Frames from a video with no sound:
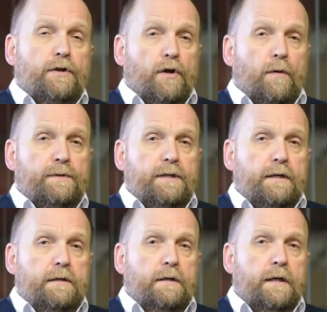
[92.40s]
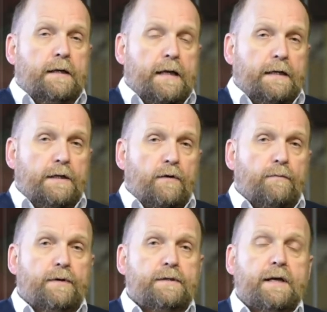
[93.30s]
adopted in any
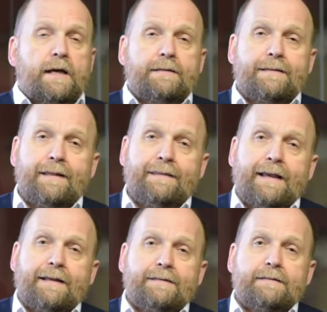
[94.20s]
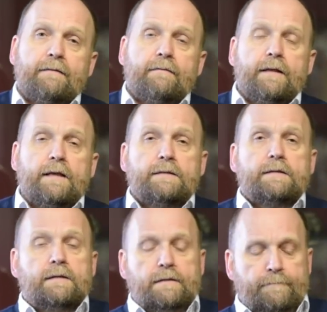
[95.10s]
numbers, and that's this